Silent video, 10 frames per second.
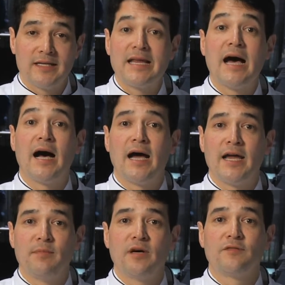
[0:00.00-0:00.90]

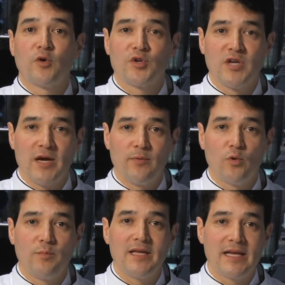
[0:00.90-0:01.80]
Thyme, for example,
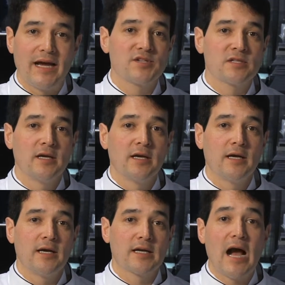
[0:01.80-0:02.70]
would be a nice
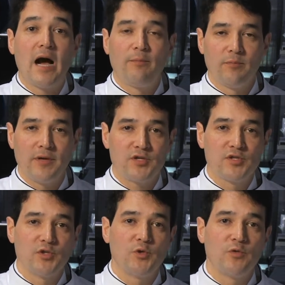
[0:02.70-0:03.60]
complement
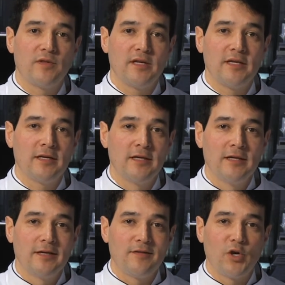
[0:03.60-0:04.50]
to the
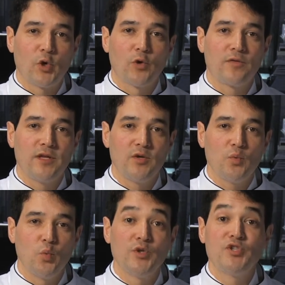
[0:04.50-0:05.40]
earthy
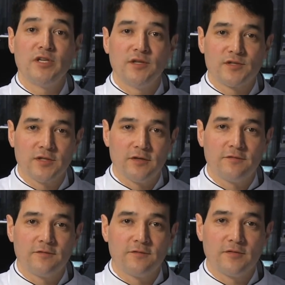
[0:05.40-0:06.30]
woodsiness
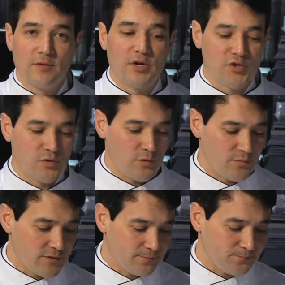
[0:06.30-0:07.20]
of the
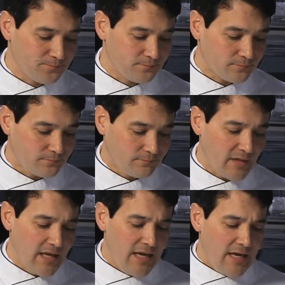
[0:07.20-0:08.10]
mushrooms.
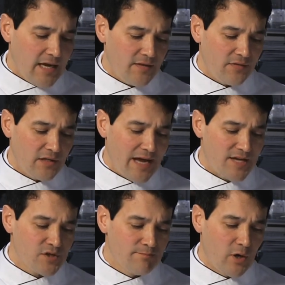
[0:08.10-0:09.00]
And then the
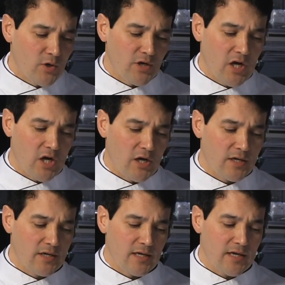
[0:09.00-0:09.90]
last component
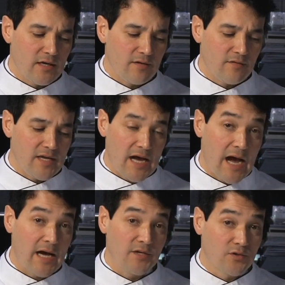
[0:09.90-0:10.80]
on the
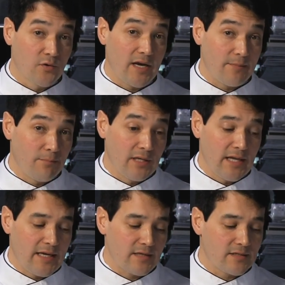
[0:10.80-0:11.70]
entree
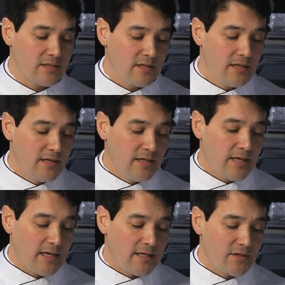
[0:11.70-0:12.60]
plate
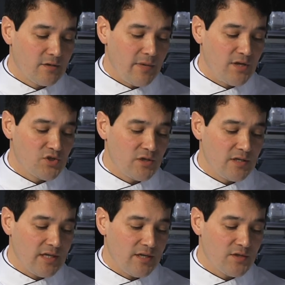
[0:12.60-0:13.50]
I'd like to mention
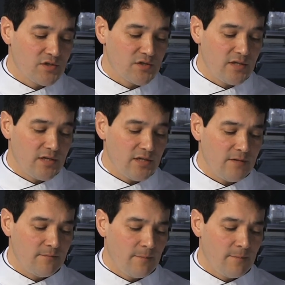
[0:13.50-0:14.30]
is the